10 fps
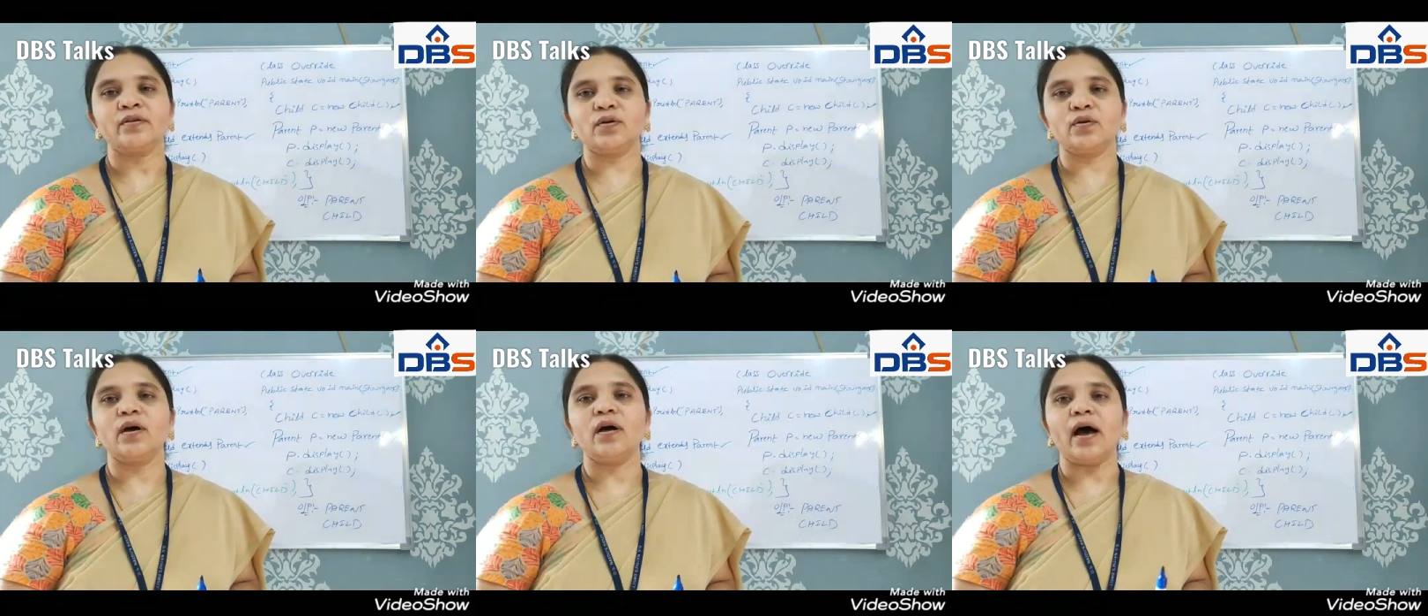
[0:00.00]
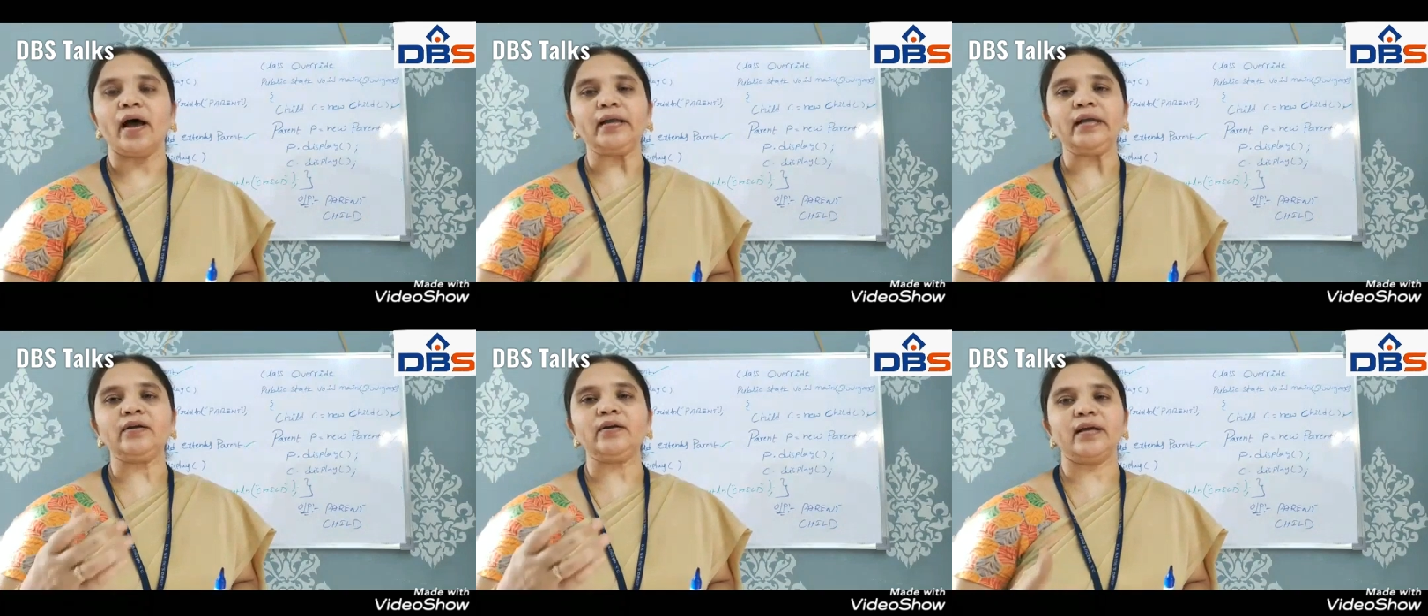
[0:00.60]
So I
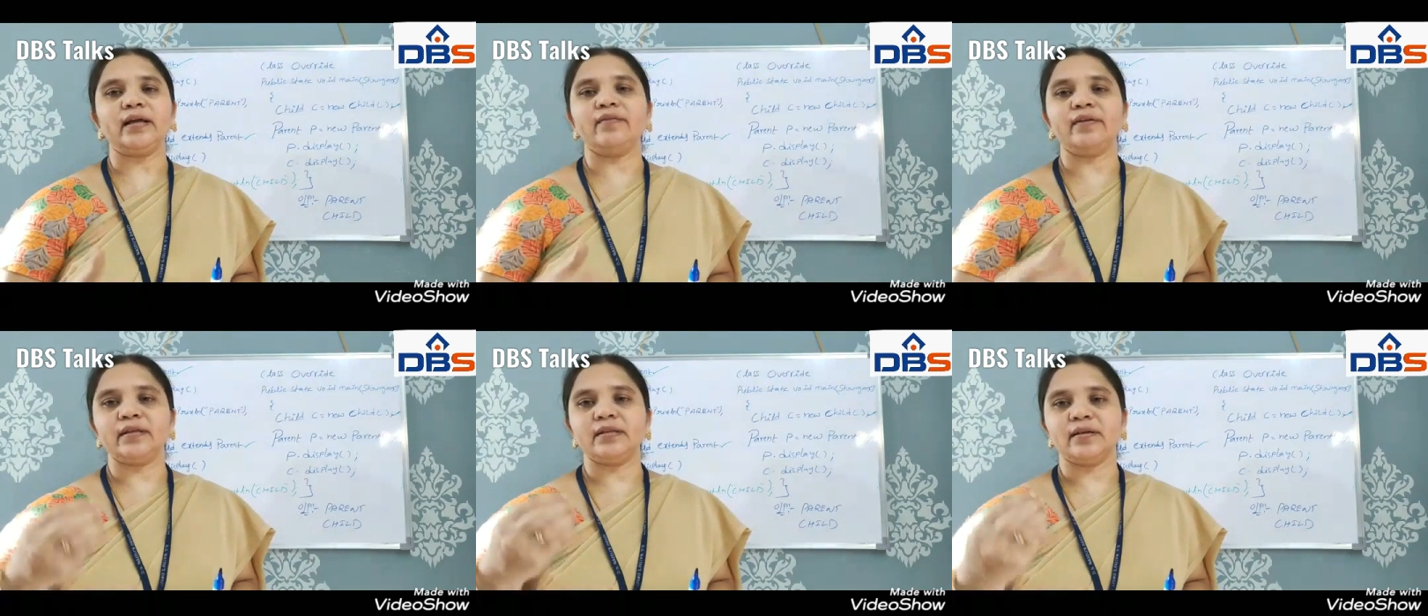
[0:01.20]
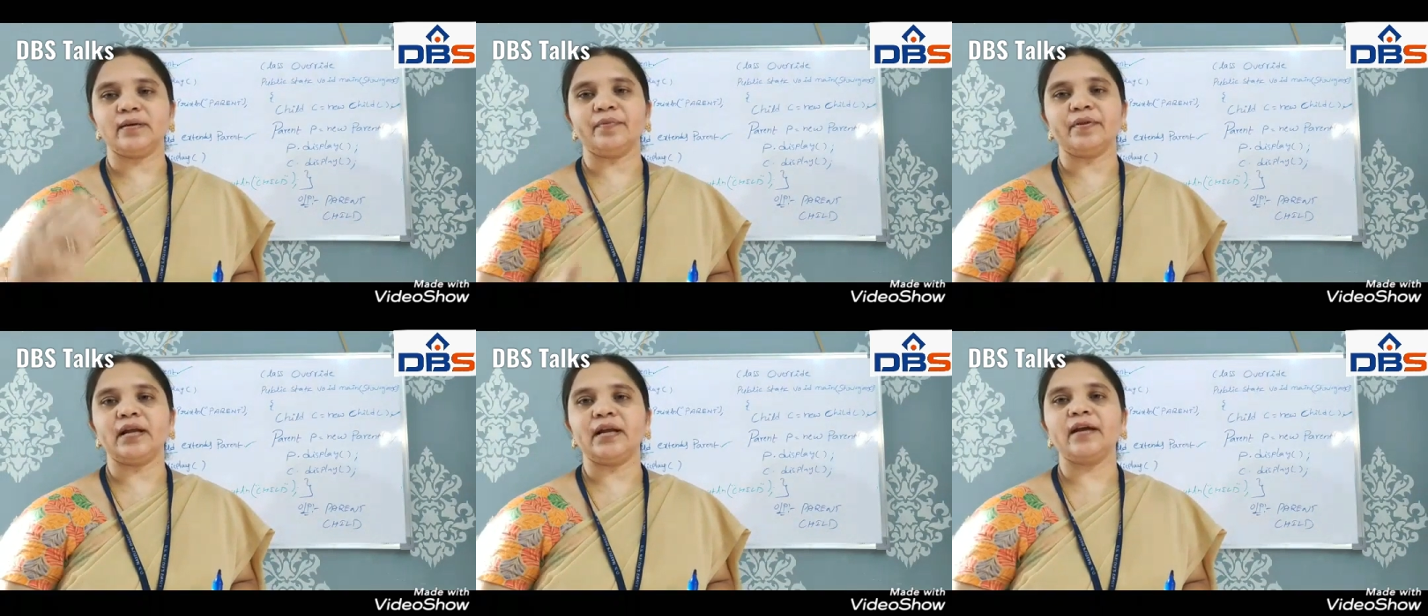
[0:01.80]
need to tell with
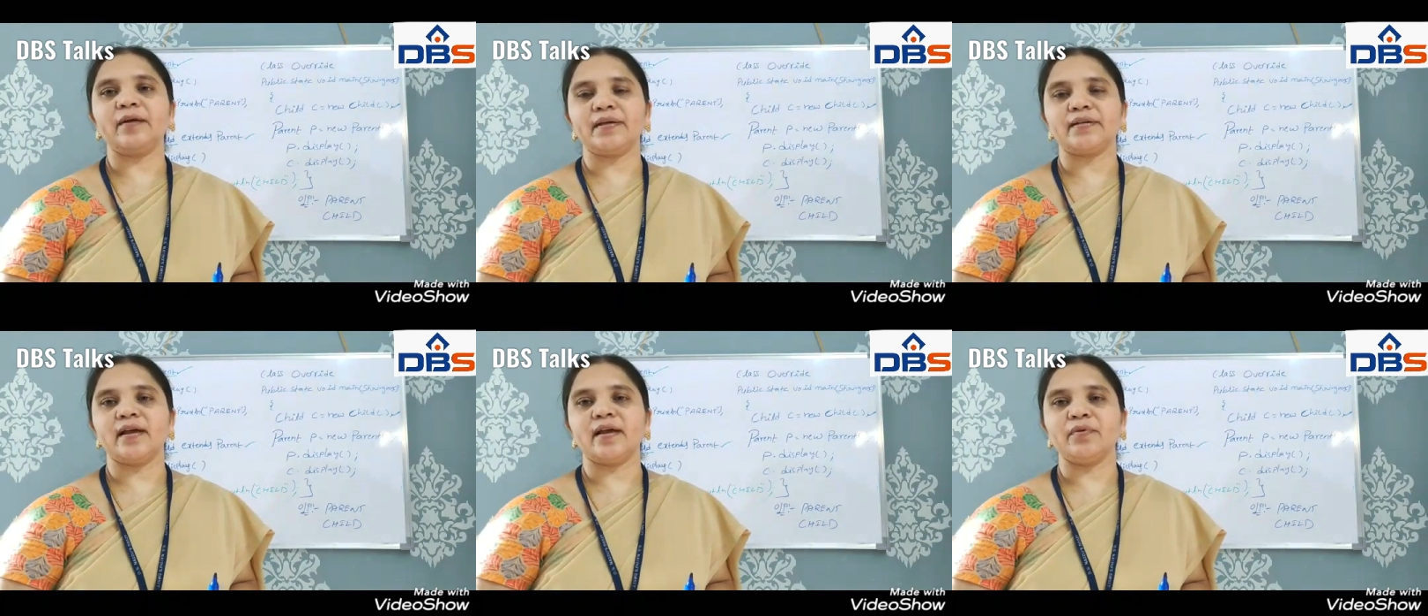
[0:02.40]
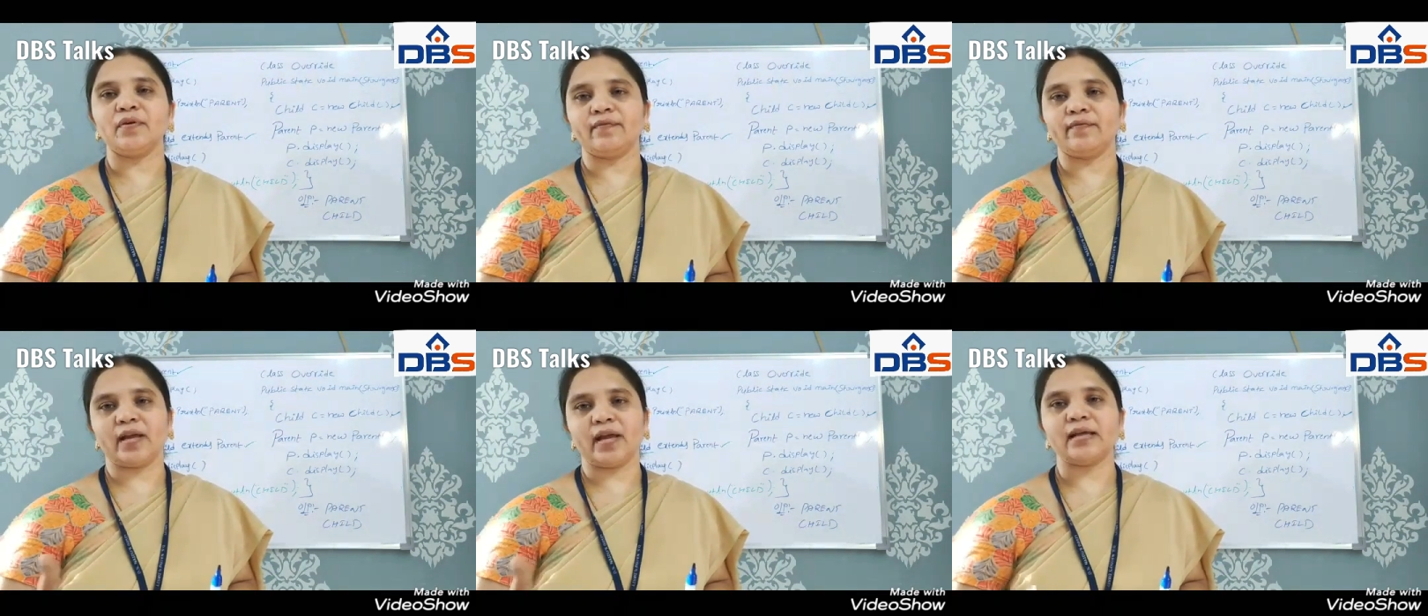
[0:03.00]
some real-time example
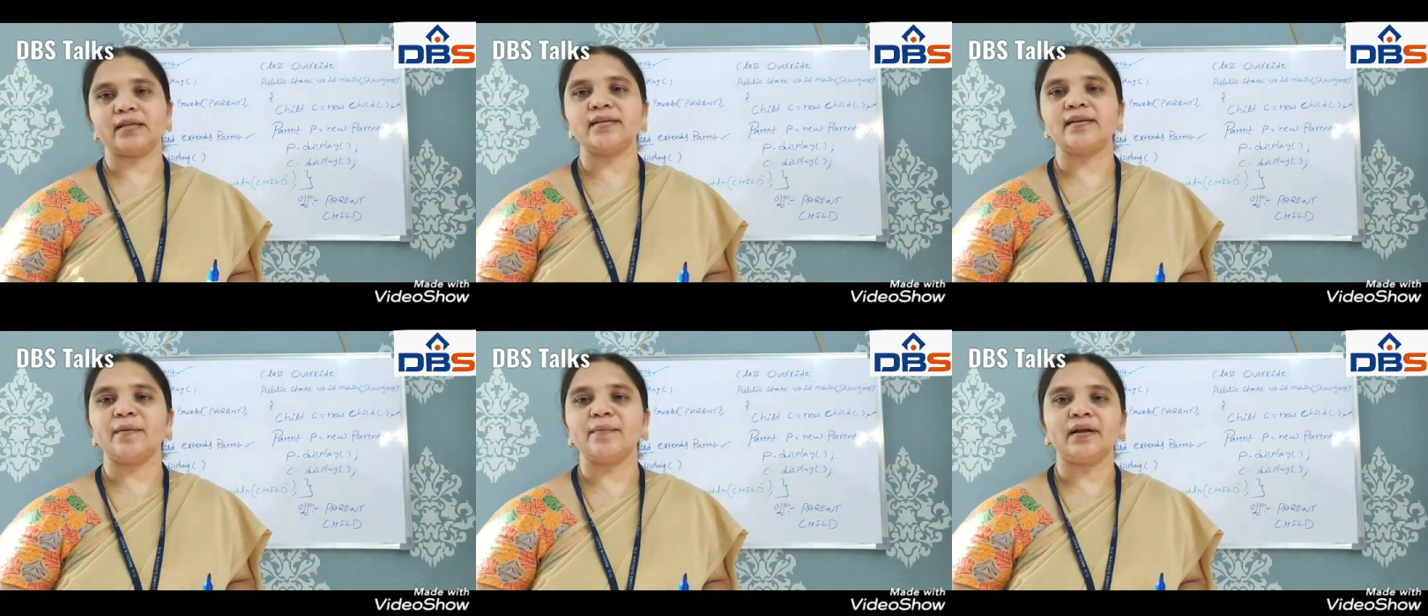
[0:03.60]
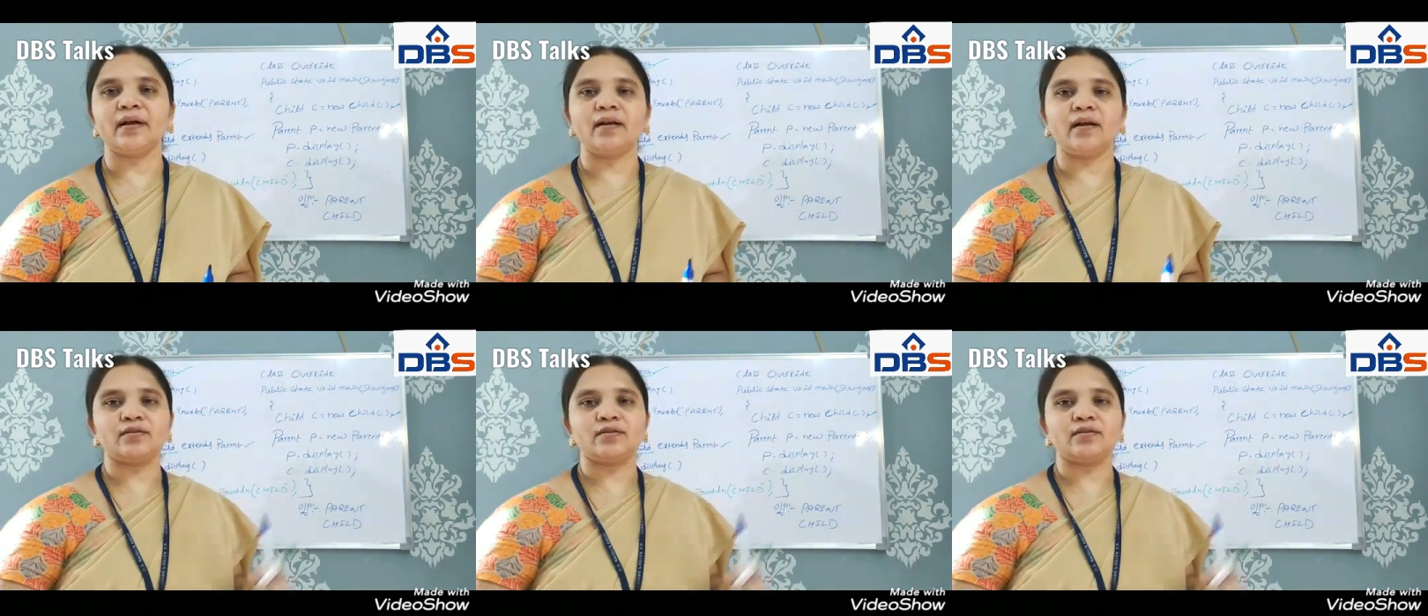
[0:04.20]
of a Galaxy camera,